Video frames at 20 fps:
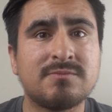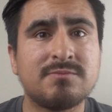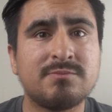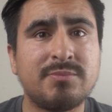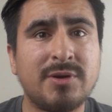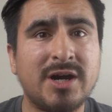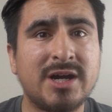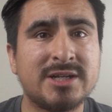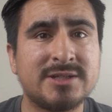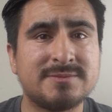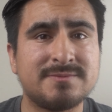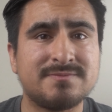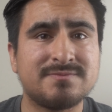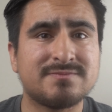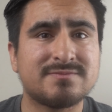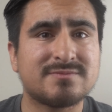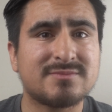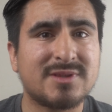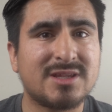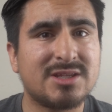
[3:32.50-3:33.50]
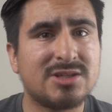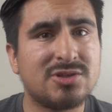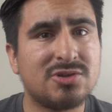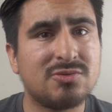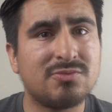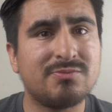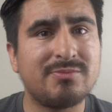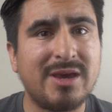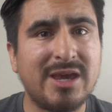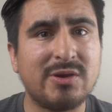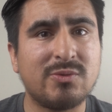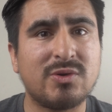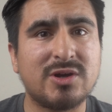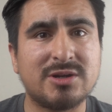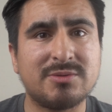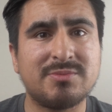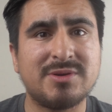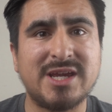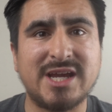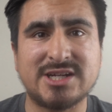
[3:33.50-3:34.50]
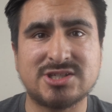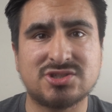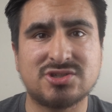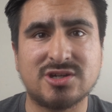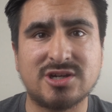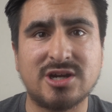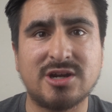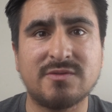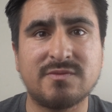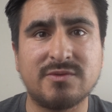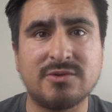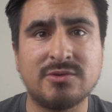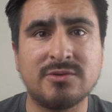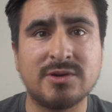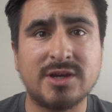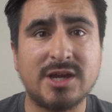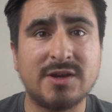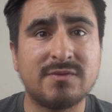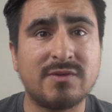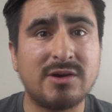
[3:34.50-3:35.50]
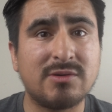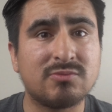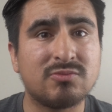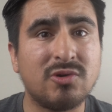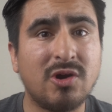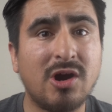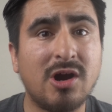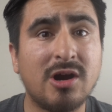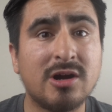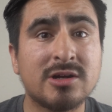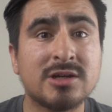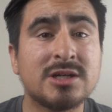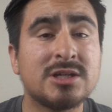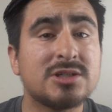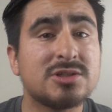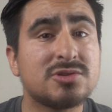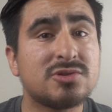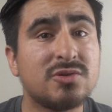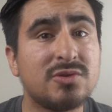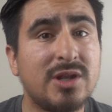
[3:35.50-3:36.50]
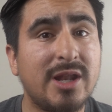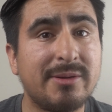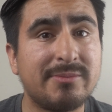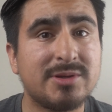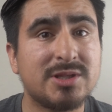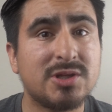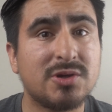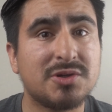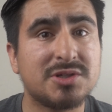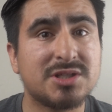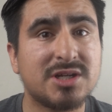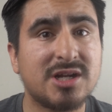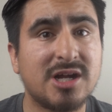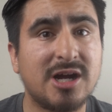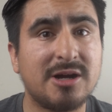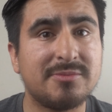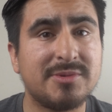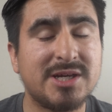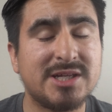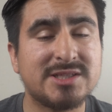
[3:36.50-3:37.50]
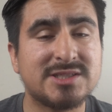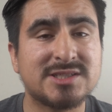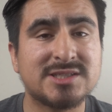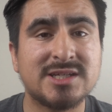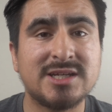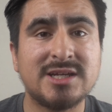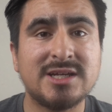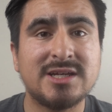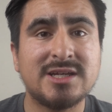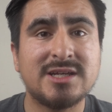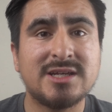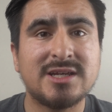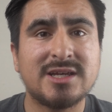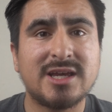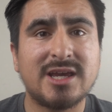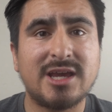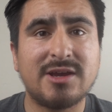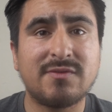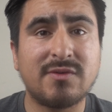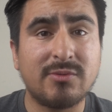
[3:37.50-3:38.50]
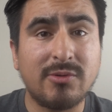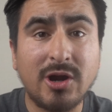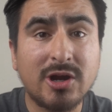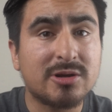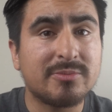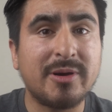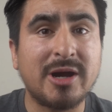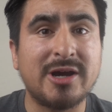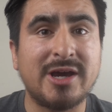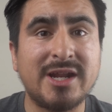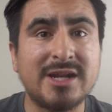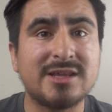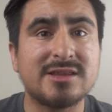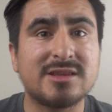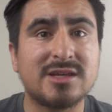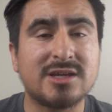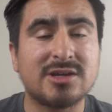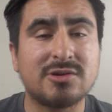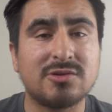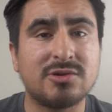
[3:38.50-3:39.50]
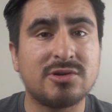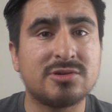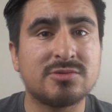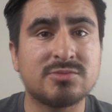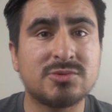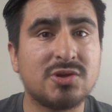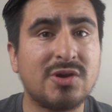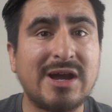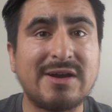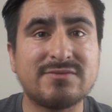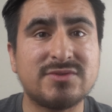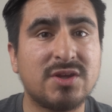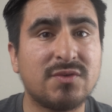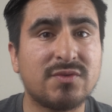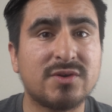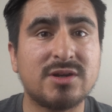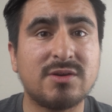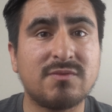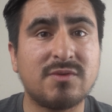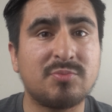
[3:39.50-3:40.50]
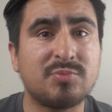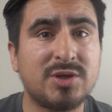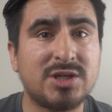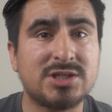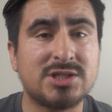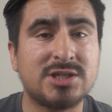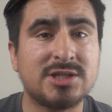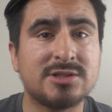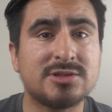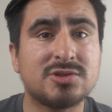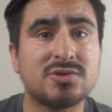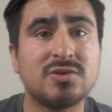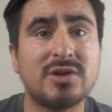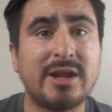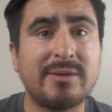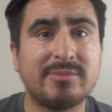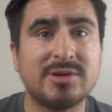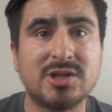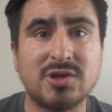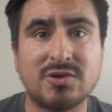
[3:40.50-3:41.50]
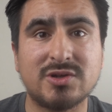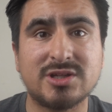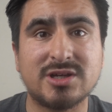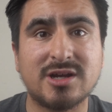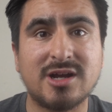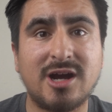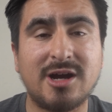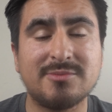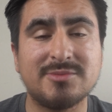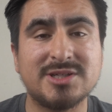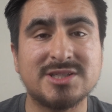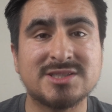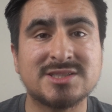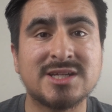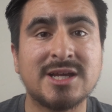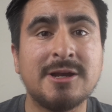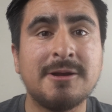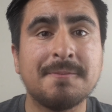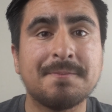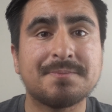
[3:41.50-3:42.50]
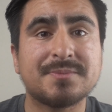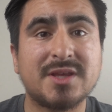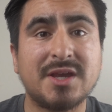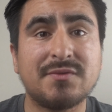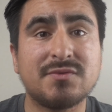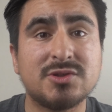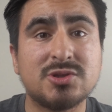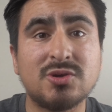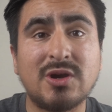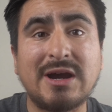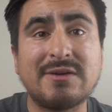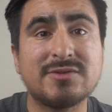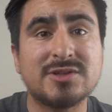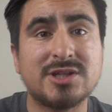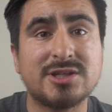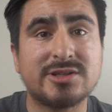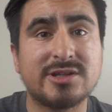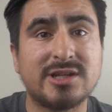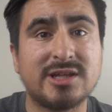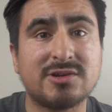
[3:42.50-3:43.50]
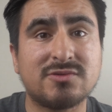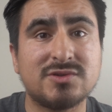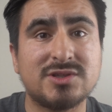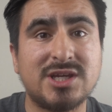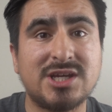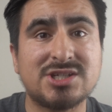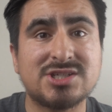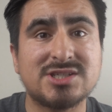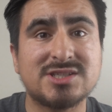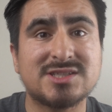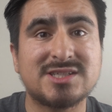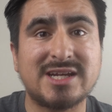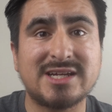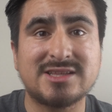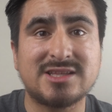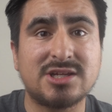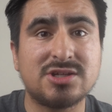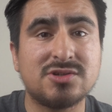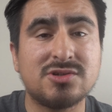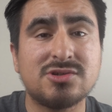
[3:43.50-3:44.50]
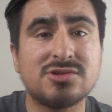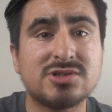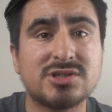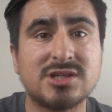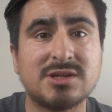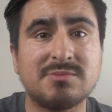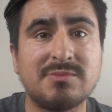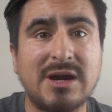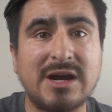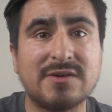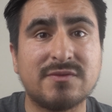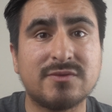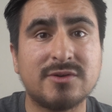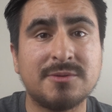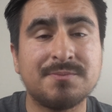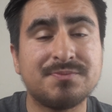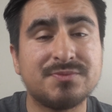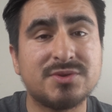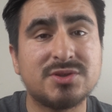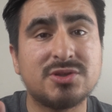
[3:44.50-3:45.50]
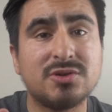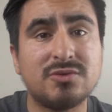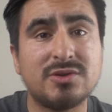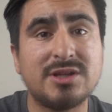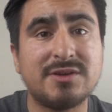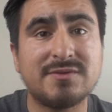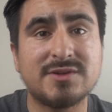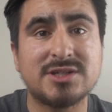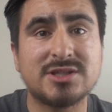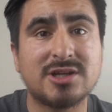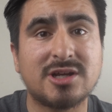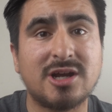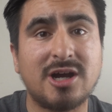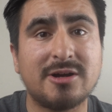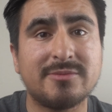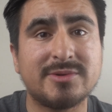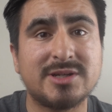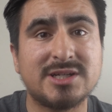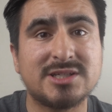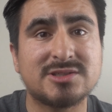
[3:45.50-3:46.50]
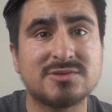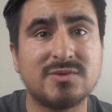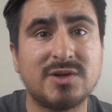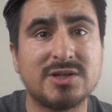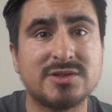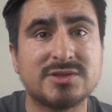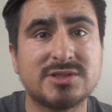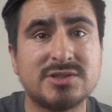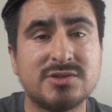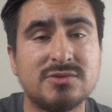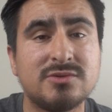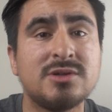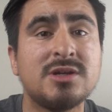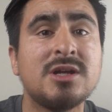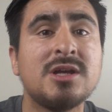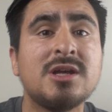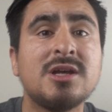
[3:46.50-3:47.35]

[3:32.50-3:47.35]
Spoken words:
but you may want to be extra careful. If I'm wrong, do let me know in the comments. If I'm wrong about anything or you have different of opinion, do let me know in the comments. If you do have another liquidation site that you usually buy from, do leave it in the comment as well too,